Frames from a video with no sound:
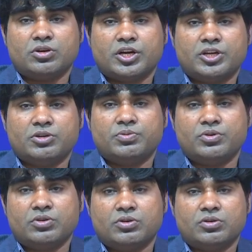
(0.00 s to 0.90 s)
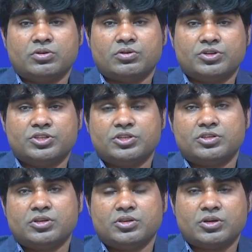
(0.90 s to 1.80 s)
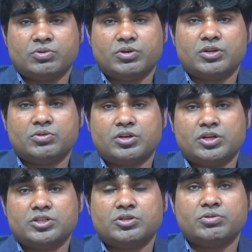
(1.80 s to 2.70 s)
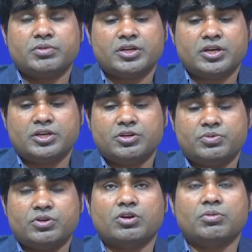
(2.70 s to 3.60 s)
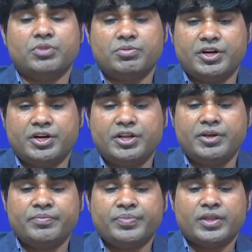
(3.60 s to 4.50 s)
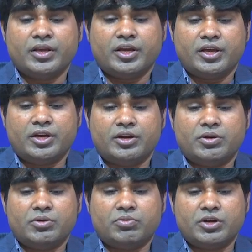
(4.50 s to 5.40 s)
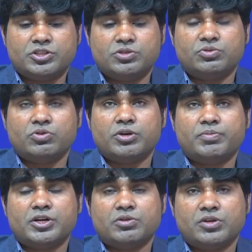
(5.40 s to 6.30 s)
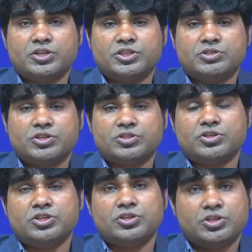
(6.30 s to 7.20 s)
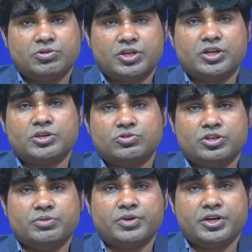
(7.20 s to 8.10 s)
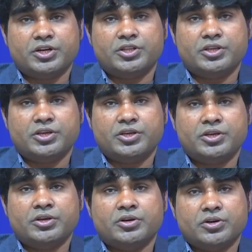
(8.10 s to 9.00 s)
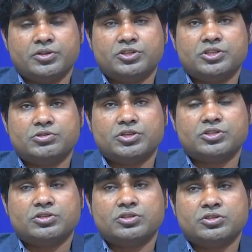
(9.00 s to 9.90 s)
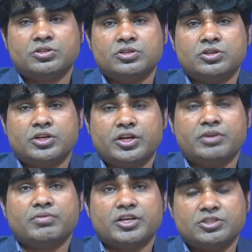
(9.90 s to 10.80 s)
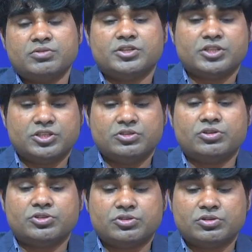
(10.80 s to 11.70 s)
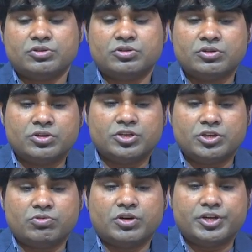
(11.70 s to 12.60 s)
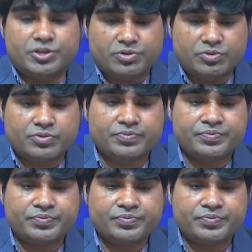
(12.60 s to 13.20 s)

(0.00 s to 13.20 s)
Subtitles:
kind of consist what we call as very kind of complementary, and once you know a particular situation, you can actually predict the other situations, and vice versa is also equally true.